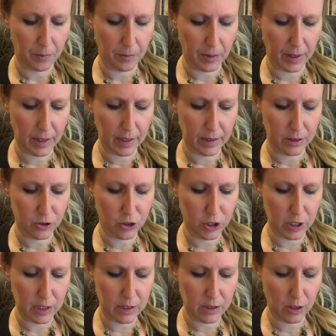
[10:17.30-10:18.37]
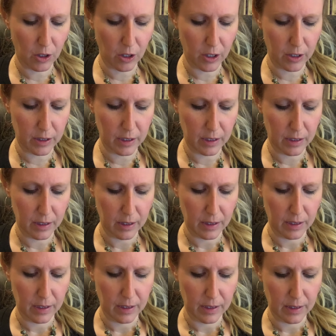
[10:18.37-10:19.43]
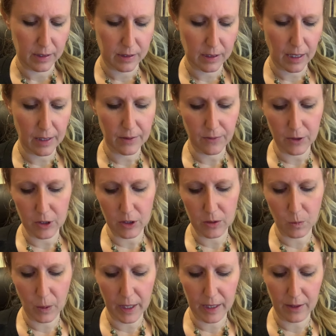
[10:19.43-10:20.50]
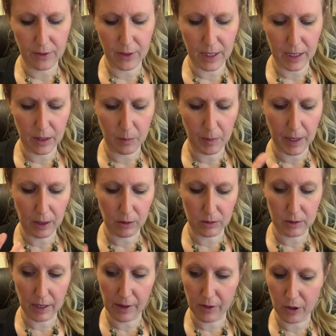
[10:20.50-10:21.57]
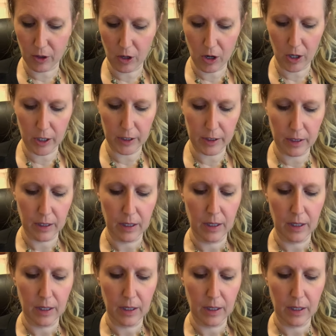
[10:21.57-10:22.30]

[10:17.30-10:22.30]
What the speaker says: But cheese hard is kind of a good way to think about leather hard.